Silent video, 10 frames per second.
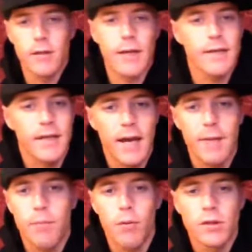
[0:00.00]
On our
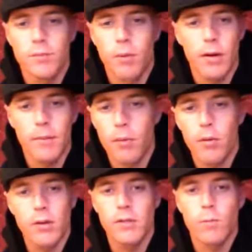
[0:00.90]
skateboards,
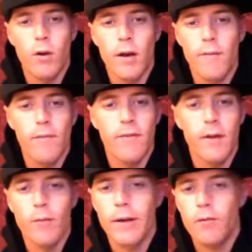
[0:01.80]
bodyboards and whatever
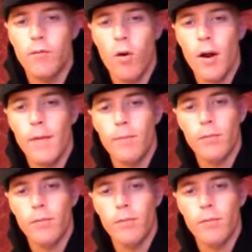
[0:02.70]
thing we could ride.